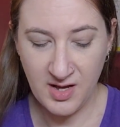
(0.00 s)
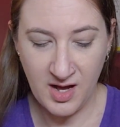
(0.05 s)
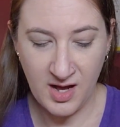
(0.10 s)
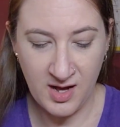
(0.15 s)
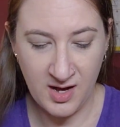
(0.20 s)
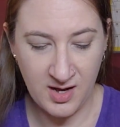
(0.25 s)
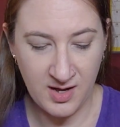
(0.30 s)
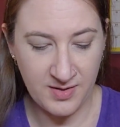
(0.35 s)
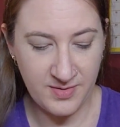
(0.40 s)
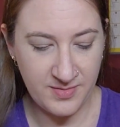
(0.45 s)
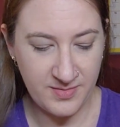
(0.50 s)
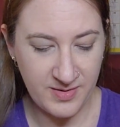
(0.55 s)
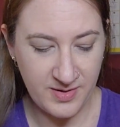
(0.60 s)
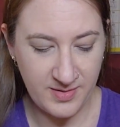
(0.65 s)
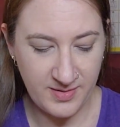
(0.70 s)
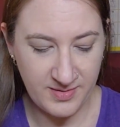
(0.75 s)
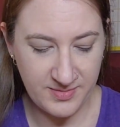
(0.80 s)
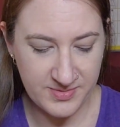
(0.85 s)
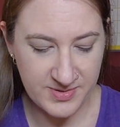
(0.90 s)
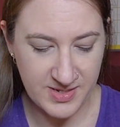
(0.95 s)
I
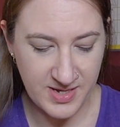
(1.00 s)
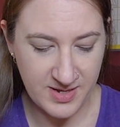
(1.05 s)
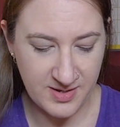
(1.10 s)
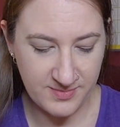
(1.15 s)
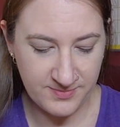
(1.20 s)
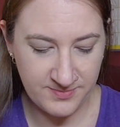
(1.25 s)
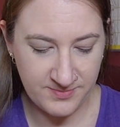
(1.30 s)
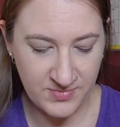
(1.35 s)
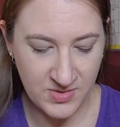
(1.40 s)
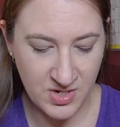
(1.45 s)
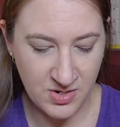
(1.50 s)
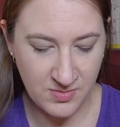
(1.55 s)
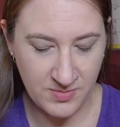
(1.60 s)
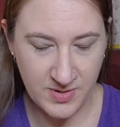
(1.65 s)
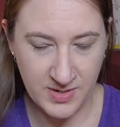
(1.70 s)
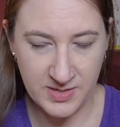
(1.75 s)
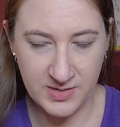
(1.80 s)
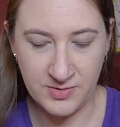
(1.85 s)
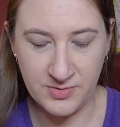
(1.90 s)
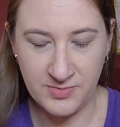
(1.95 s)
was like, no,
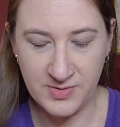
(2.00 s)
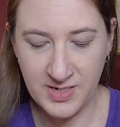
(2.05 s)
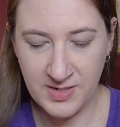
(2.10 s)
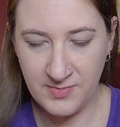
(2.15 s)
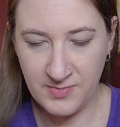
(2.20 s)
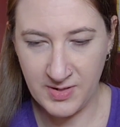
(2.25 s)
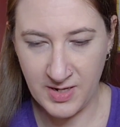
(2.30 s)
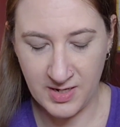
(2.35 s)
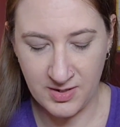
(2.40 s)
I don't need